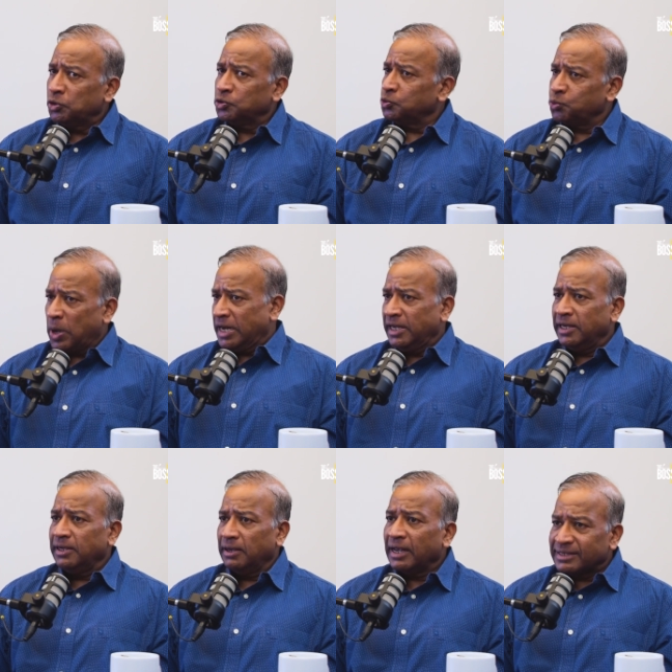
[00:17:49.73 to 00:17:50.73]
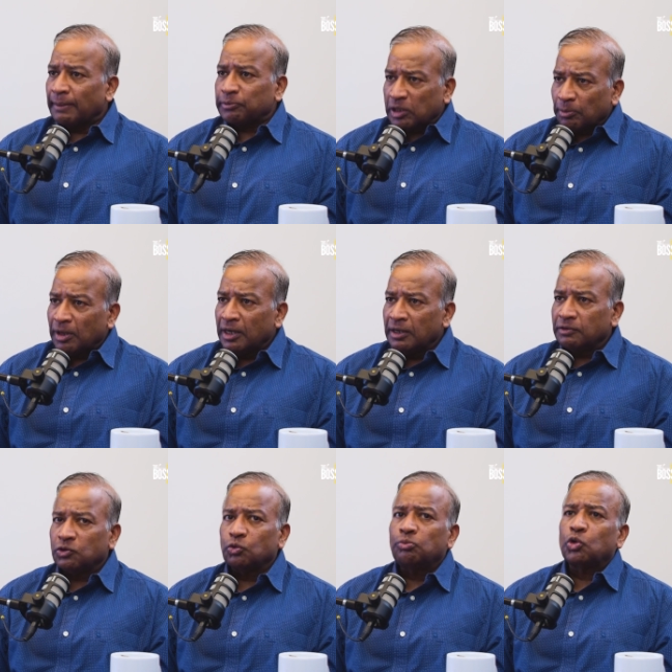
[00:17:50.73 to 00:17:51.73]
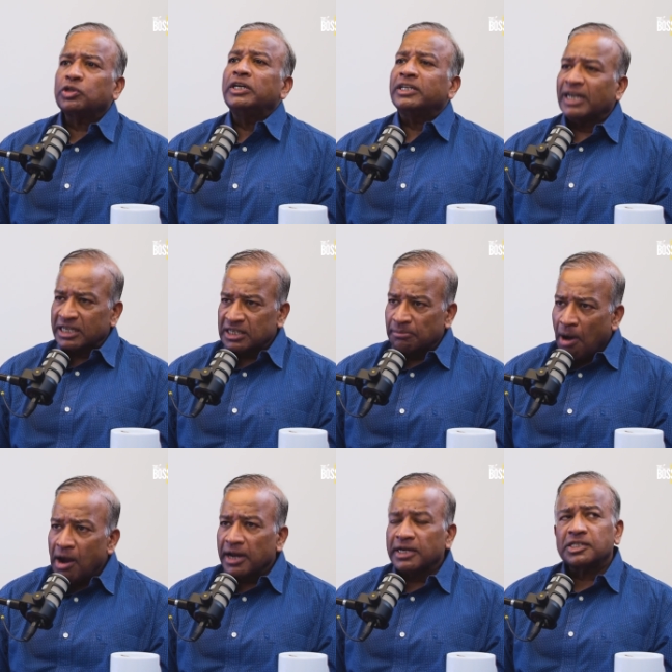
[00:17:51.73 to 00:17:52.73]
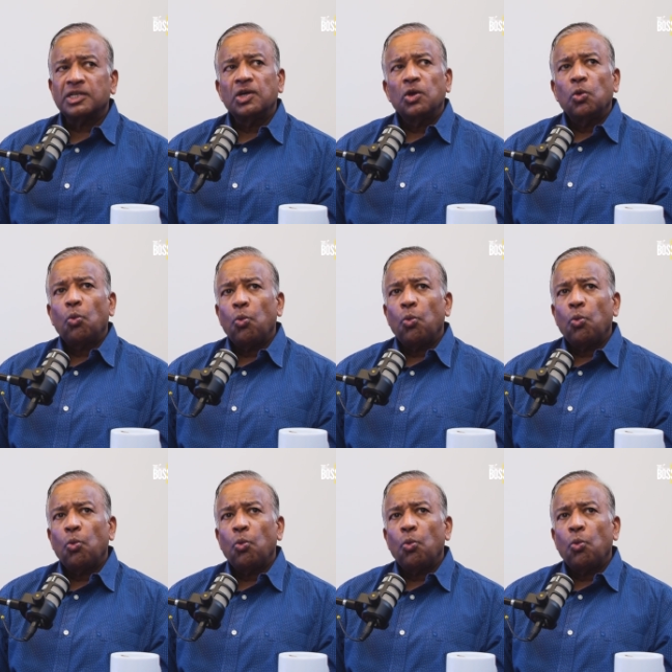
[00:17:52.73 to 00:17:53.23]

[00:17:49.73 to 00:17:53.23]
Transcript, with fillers: which was very acceptable to hmm. most international markets hmm.